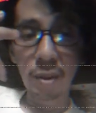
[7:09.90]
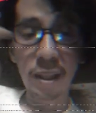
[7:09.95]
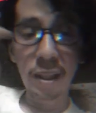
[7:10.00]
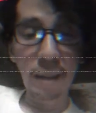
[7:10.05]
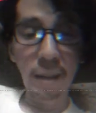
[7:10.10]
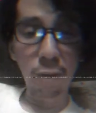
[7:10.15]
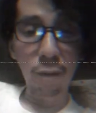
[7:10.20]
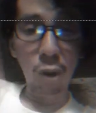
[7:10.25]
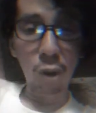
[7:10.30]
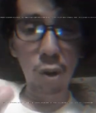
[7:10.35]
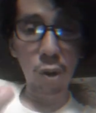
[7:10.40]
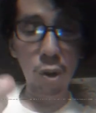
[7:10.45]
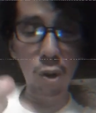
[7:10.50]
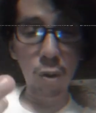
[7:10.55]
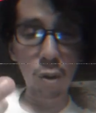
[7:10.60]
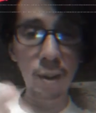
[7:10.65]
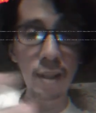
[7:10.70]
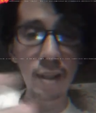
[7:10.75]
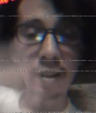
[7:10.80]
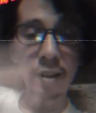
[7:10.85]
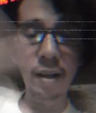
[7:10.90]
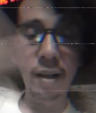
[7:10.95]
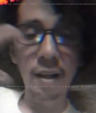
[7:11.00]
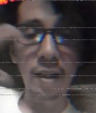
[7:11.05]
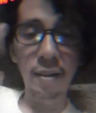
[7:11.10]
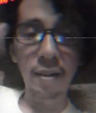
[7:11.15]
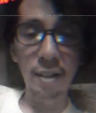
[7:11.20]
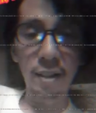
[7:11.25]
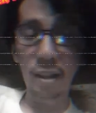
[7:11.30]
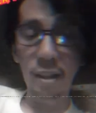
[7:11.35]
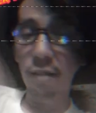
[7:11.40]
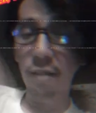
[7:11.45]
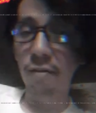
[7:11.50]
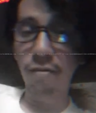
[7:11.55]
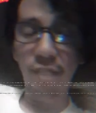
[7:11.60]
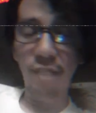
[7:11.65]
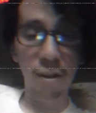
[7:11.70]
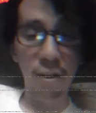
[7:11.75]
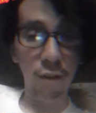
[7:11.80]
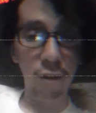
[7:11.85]
he kept on going until
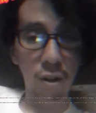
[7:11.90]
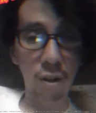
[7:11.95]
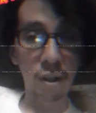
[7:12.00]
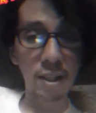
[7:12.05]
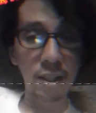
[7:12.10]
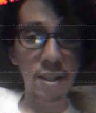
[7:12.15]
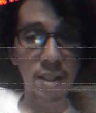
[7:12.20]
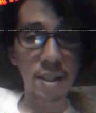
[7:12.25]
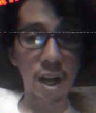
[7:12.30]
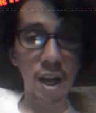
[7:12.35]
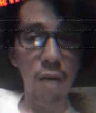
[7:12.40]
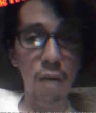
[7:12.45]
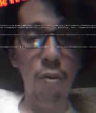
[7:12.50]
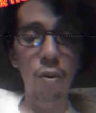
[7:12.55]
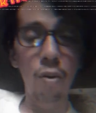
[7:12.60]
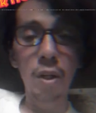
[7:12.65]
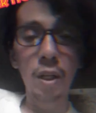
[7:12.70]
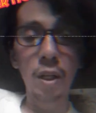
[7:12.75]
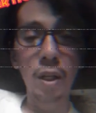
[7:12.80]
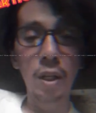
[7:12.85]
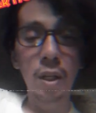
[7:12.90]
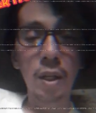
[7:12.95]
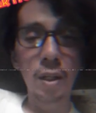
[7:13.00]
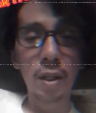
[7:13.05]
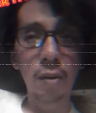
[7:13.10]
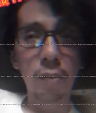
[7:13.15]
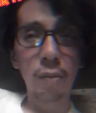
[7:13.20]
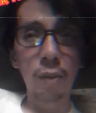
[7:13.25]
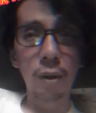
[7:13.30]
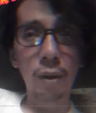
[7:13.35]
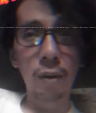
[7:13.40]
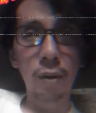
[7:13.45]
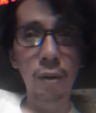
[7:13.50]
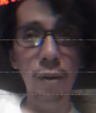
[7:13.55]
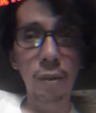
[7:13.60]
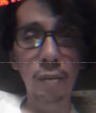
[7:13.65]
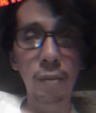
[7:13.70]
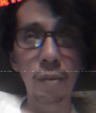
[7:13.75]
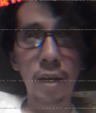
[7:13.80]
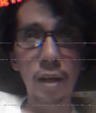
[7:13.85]
Founder is now one of
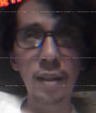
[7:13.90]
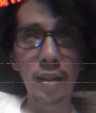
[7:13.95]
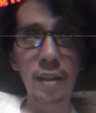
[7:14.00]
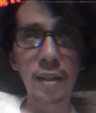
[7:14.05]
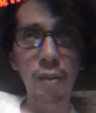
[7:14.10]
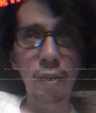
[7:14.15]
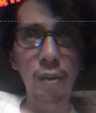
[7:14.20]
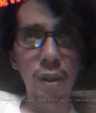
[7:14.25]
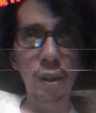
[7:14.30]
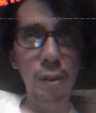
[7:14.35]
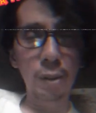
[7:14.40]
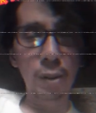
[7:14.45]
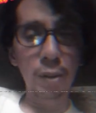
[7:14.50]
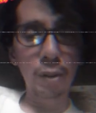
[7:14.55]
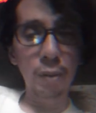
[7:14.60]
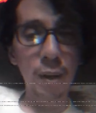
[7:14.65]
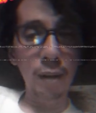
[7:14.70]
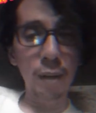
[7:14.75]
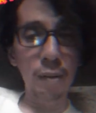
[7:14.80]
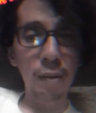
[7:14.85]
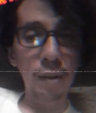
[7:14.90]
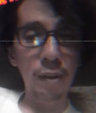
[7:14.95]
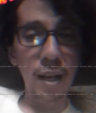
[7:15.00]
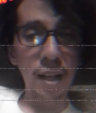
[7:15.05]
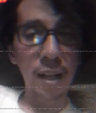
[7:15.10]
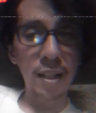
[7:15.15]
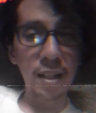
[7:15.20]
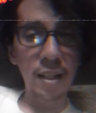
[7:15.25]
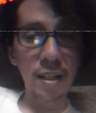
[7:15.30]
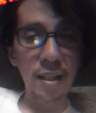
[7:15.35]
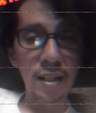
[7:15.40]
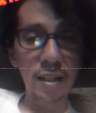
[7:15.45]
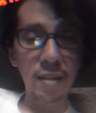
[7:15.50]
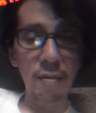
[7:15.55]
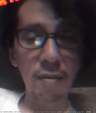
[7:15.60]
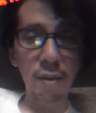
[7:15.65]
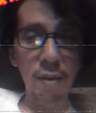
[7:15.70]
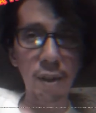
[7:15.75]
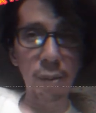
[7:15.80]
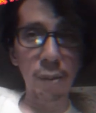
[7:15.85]
the most
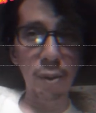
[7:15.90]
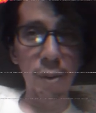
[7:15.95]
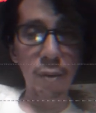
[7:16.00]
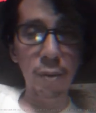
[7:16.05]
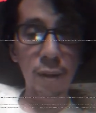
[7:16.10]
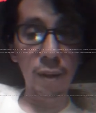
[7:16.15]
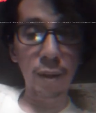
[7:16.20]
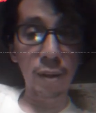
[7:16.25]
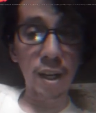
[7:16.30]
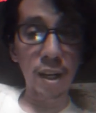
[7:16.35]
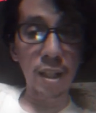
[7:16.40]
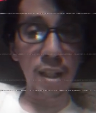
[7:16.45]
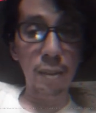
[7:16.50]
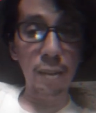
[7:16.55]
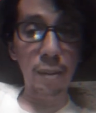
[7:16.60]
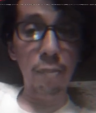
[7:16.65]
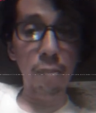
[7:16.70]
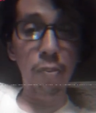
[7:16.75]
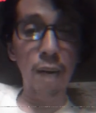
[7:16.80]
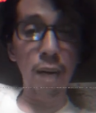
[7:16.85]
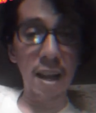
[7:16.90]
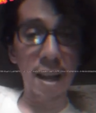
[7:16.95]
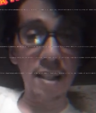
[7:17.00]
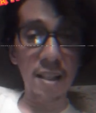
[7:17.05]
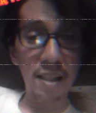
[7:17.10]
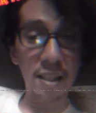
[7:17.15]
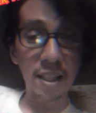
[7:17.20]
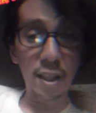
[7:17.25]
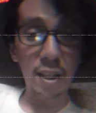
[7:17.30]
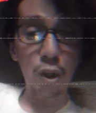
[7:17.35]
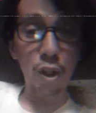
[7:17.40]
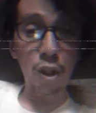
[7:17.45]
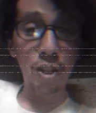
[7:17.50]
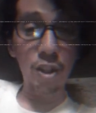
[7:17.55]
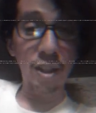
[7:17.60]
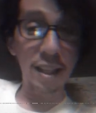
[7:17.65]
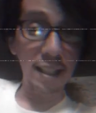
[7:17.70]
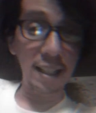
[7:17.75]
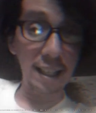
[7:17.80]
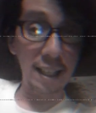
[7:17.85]
recognizable brands in
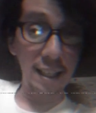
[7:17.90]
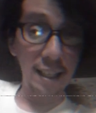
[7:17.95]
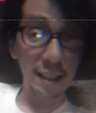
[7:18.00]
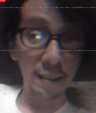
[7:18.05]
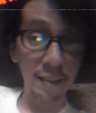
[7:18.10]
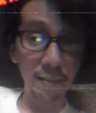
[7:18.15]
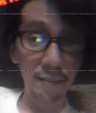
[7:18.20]
Australia.